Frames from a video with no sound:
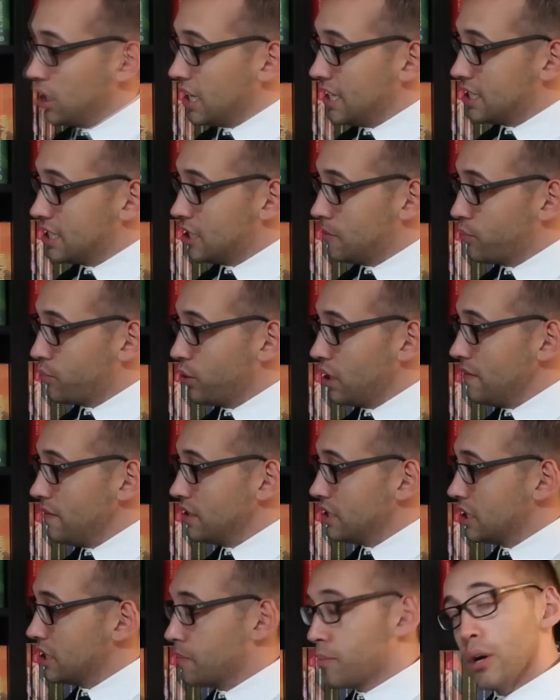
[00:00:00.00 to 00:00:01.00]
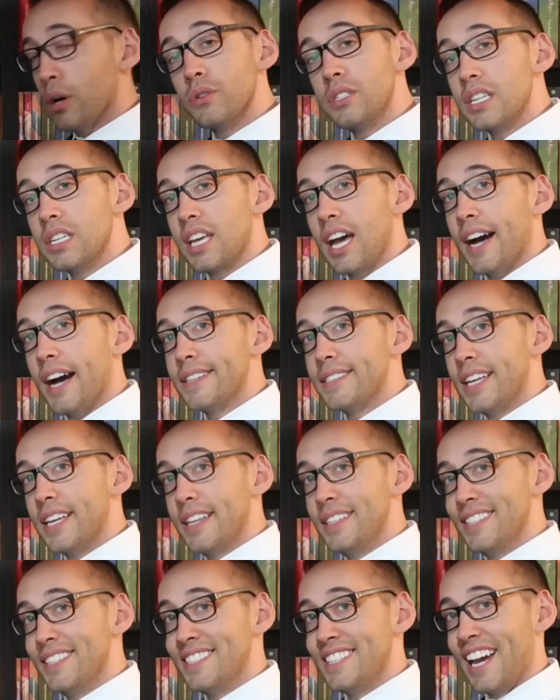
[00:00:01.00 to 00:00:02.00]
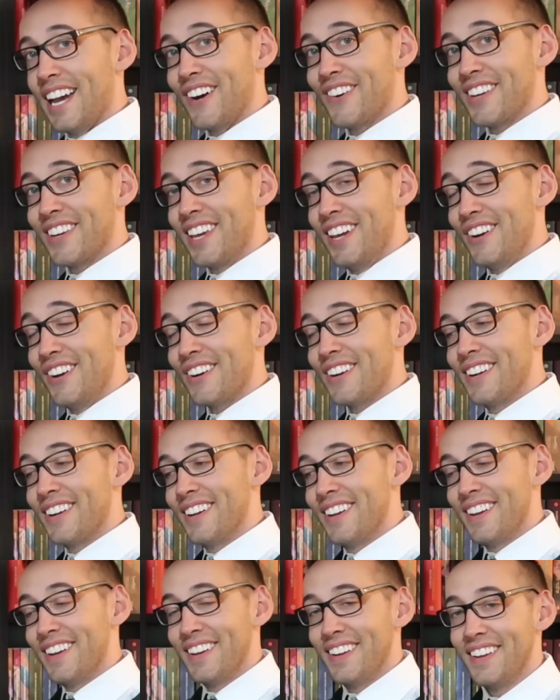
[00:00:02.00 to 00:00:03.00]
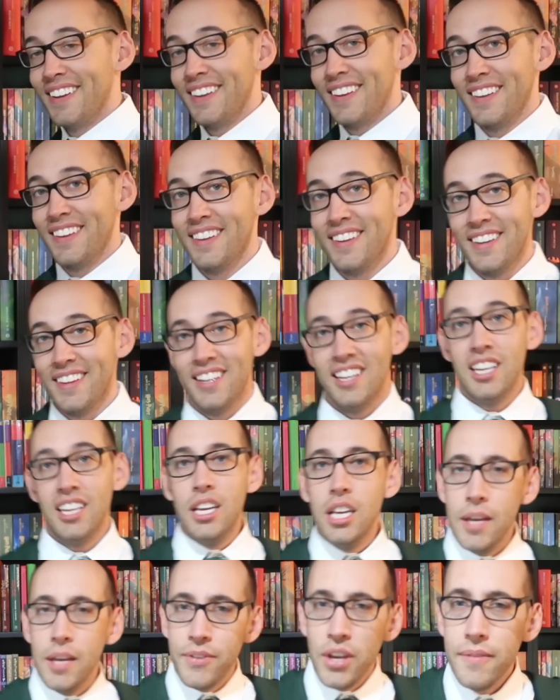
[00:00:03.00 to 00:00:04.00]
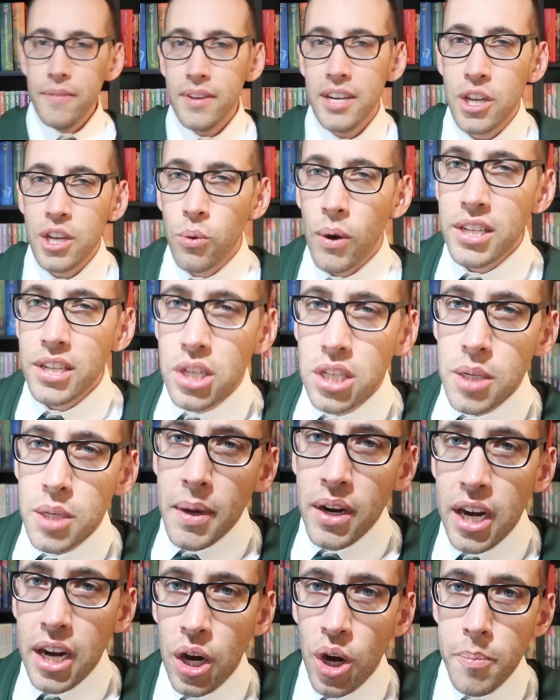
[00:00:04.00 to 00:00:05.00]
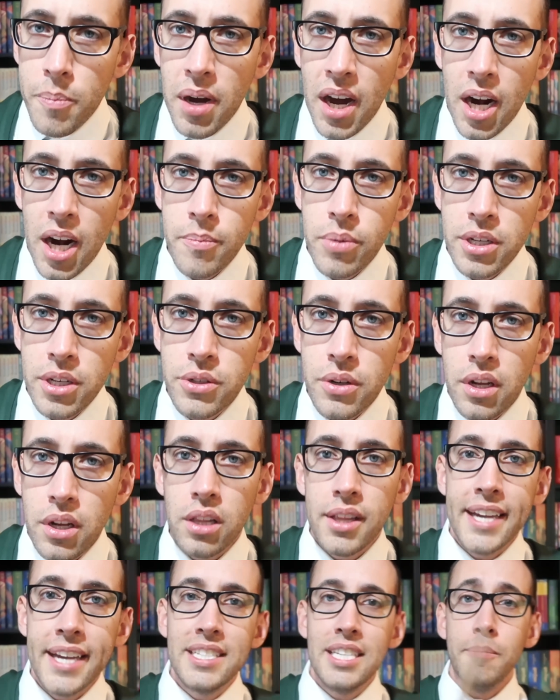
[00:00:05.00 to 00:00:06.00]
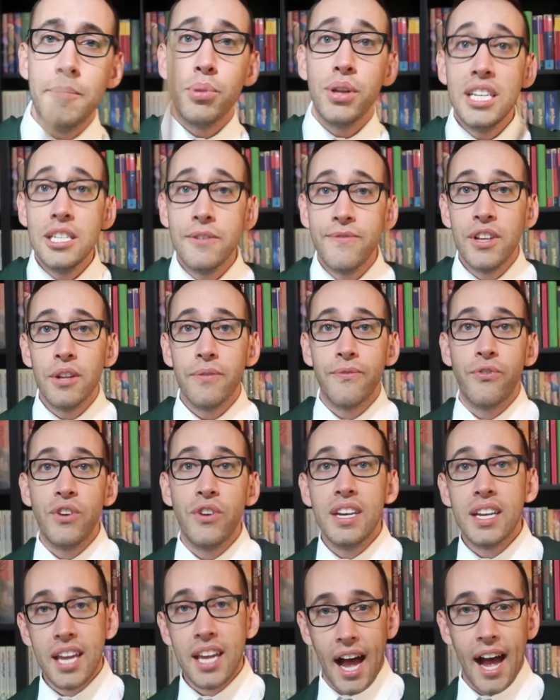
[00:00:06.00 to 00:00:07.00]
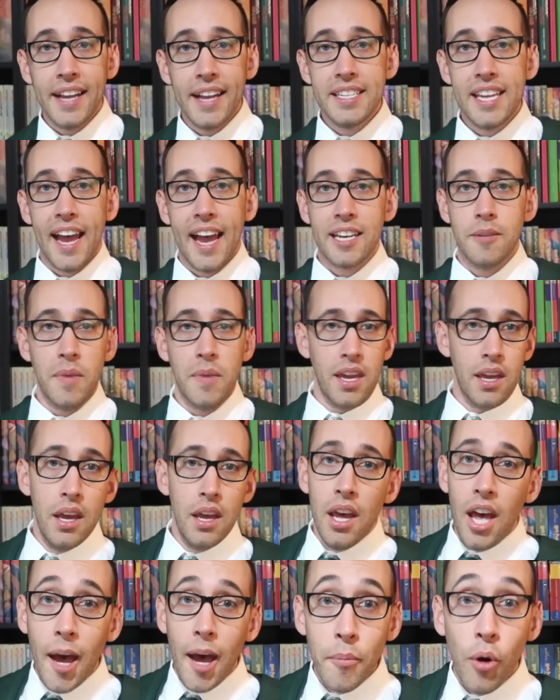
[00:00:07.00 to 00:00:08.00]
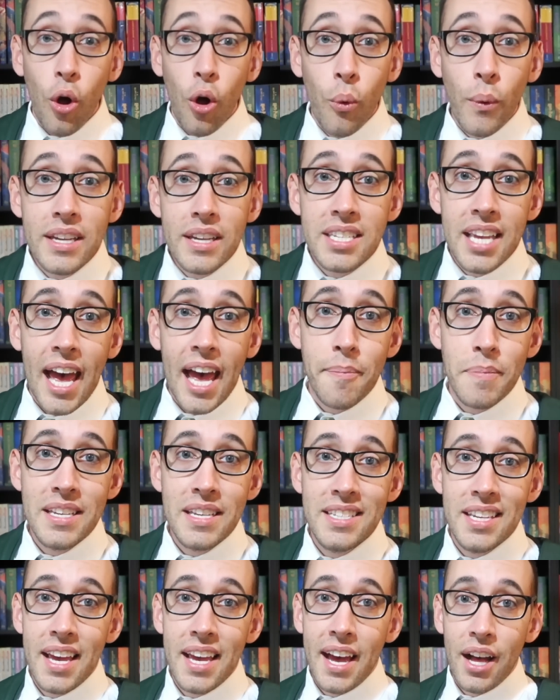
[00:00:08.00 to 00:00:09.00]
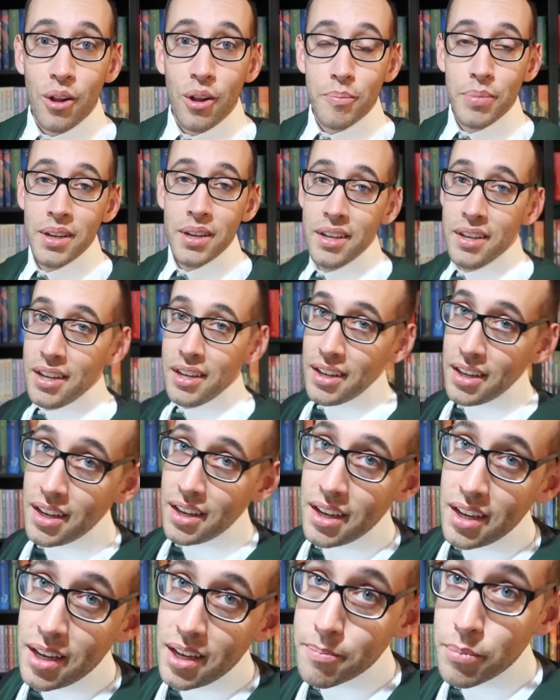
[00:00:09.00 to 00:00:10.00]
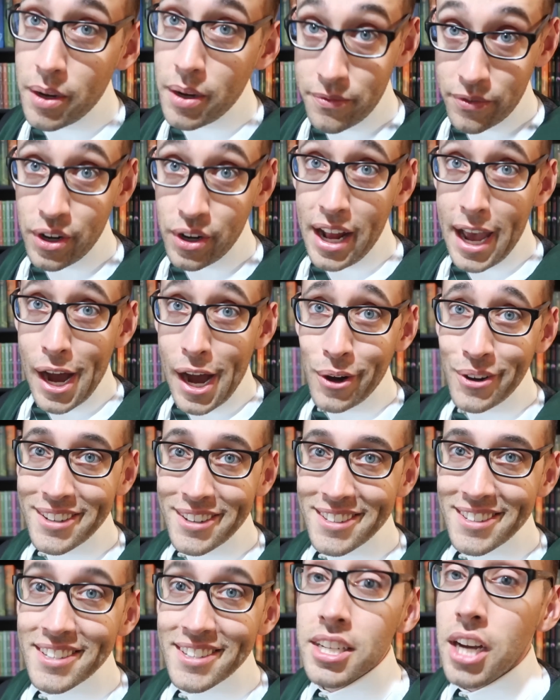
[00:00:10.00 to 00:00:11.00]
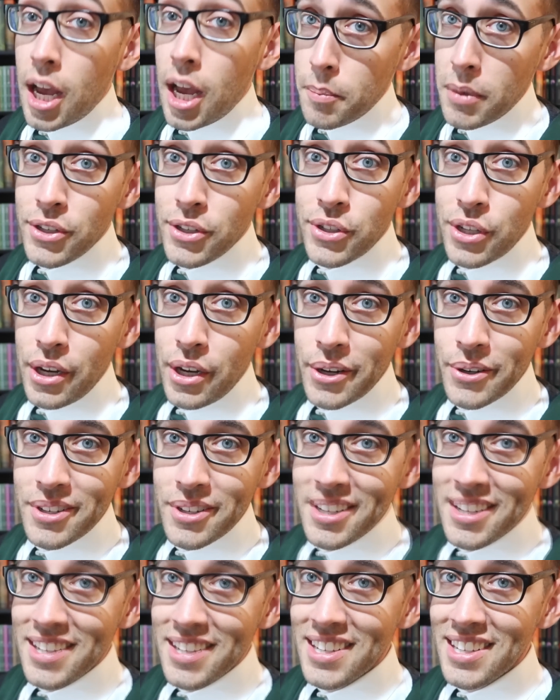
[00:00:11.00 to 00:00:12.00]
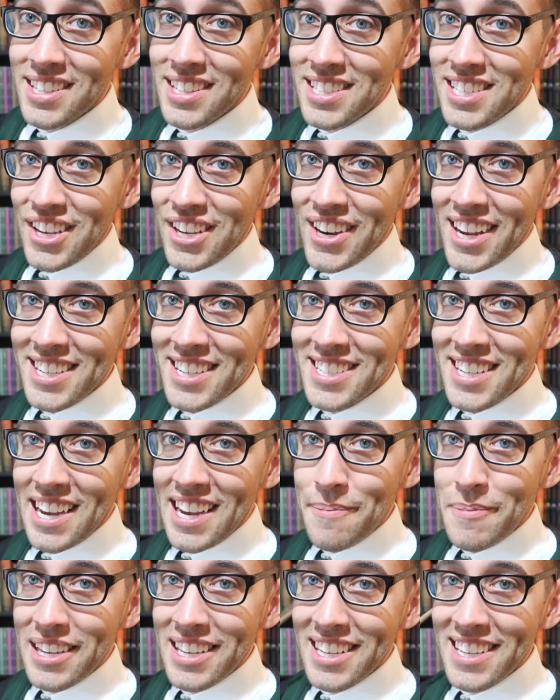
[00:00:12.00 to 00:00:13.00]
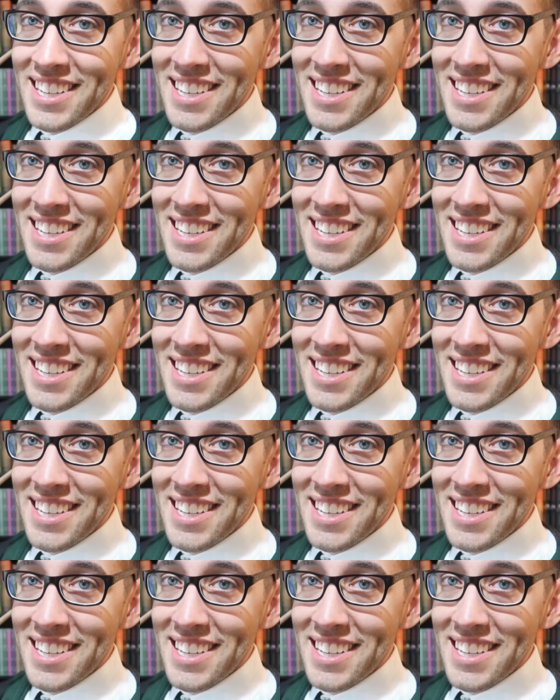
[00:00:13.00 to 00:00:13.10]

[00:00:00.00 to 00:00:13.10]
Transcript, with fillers: look at some previously posted content down here. If you have any questions about Harry Potter books or collecting, please feel free to contact me. I'm always happy to help. But for now, I must go. See you next time.